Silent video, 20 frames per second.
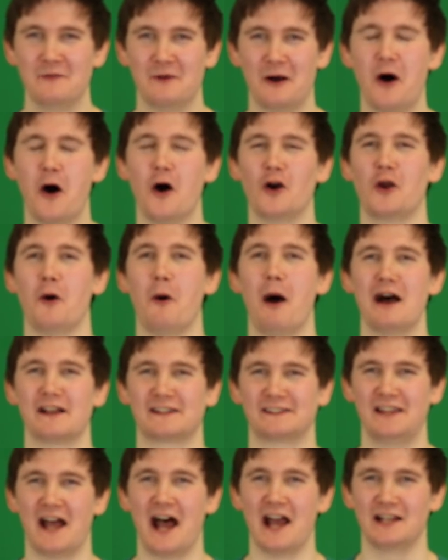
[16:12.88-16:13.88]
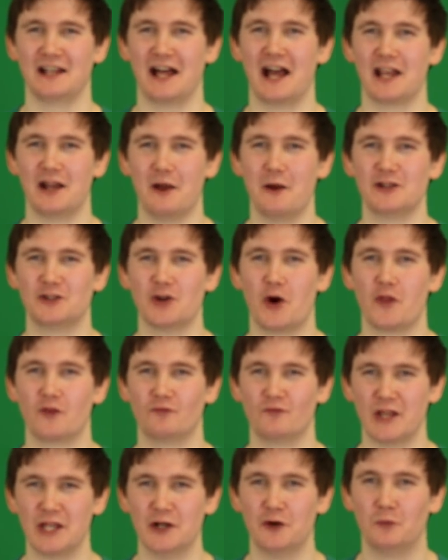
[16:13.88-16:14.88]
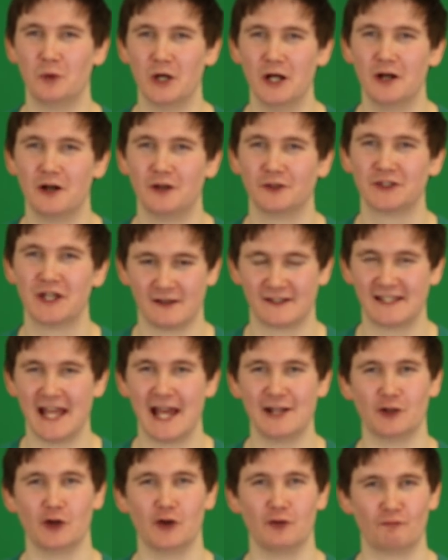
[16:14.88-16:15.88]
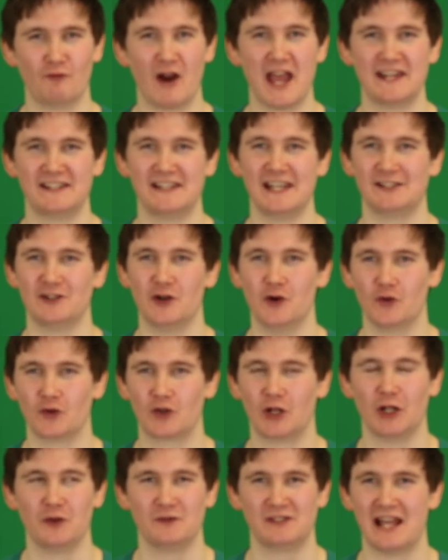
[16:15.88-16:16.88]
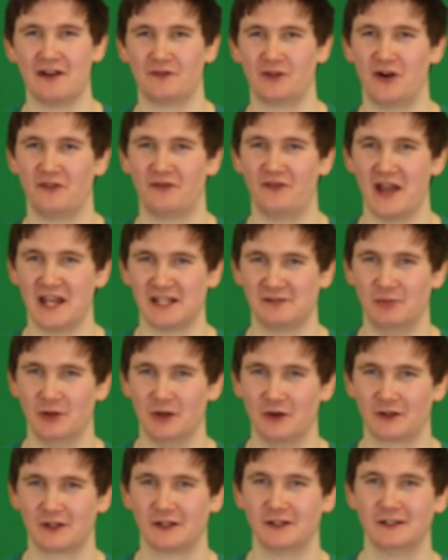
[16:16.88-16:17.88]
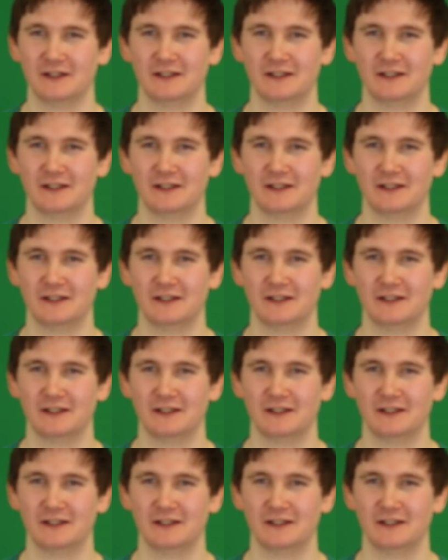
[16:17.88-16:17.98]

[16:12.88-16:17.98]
But go outside and enjoy the real world. Said racist uncle who's never off Facebook.